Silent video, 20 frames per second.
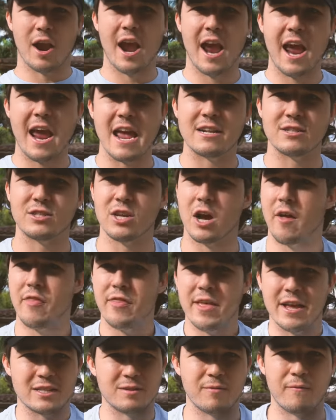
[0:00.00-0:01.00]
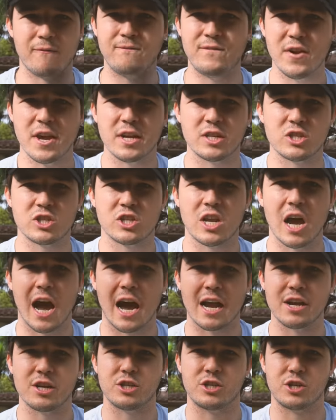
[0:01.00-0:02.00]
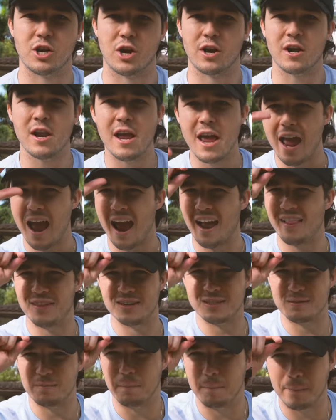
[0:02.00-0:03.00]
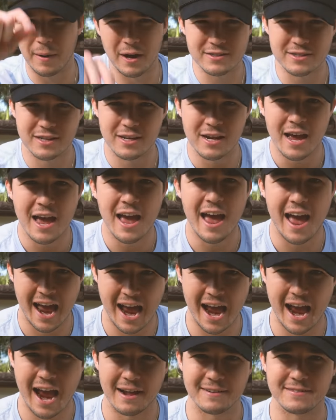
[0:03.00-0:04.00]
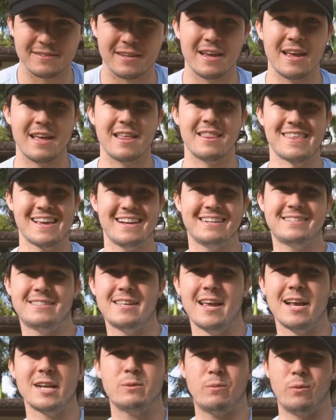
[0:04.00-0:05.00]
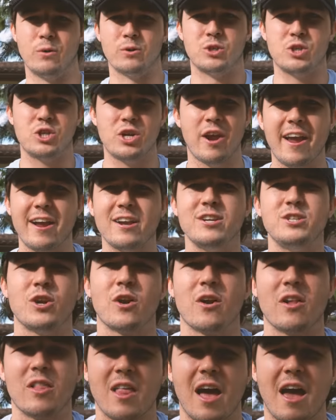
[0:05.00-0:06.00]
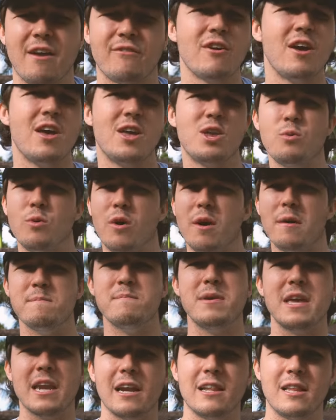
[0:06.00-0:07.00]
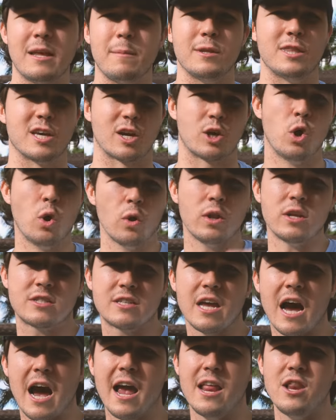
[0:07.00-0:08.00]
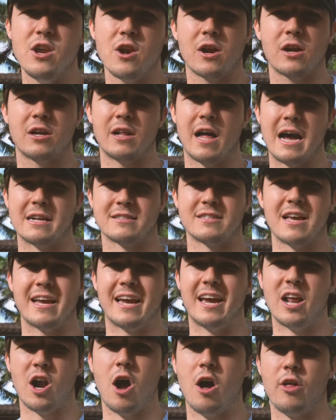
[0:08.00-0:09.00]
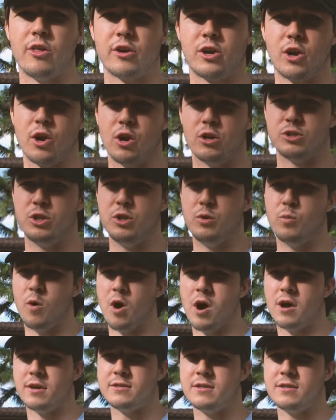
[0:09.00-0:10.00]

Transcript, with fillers: hands on this fish guy shirt and this Buzzin hat. These things will change your life. You will immediately be the coolest guy in your class and get all the girls you want.